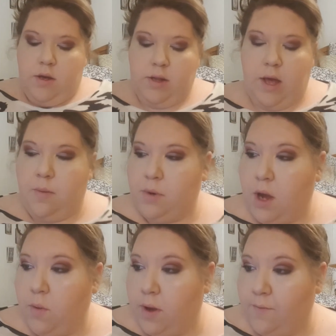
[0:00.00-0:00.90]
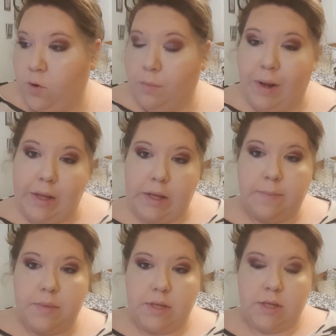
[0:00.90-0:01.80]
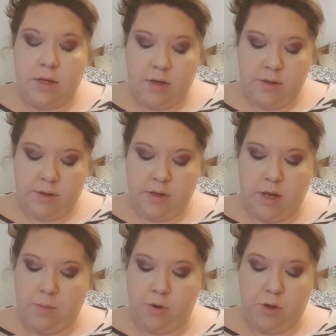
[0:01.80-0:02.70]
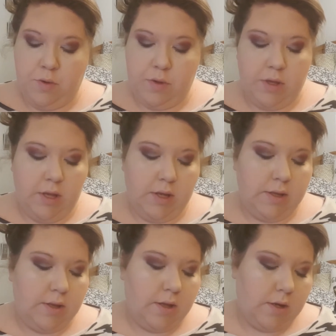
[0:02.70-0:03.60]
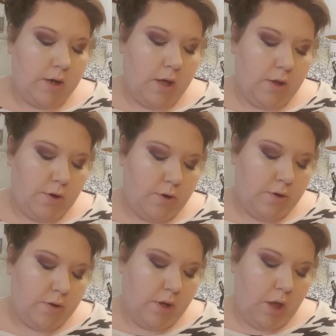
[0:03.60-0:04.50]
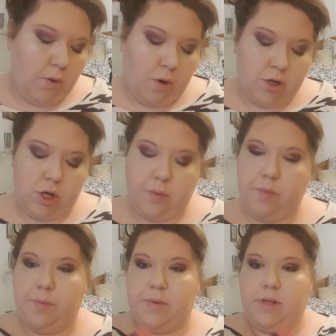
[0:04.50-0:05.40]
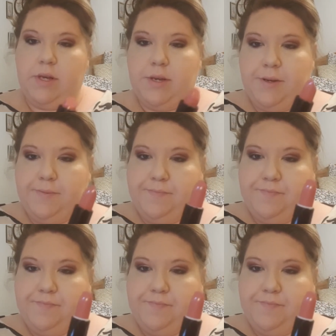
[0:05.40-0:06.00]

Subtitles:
Now I'm going to go in for my lips. And I'm going to use this Color Workshop lipstick.